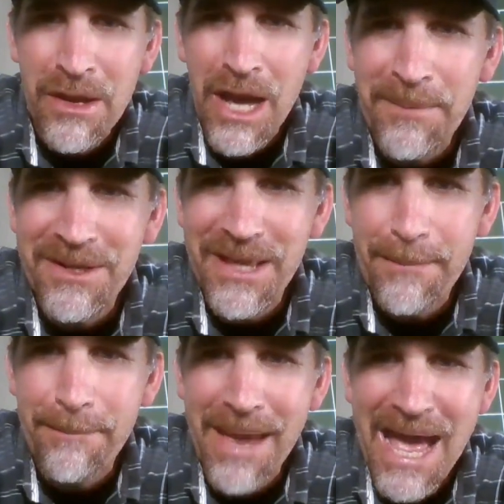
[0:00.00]
I'm going to
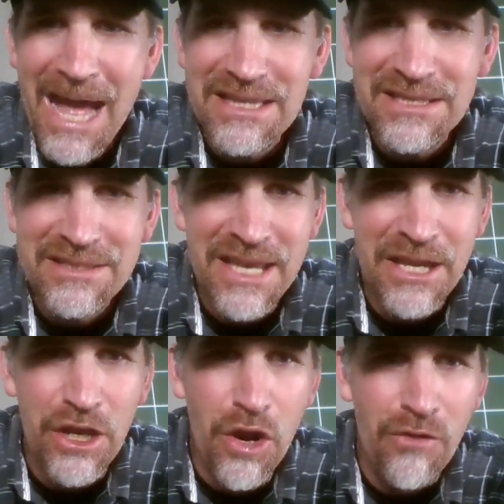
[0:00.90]
let Matt
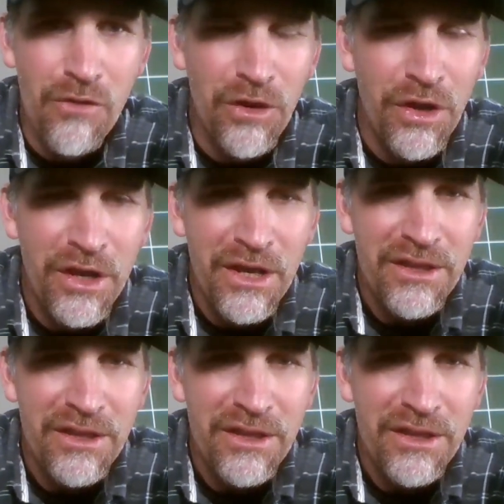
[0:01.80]
take over.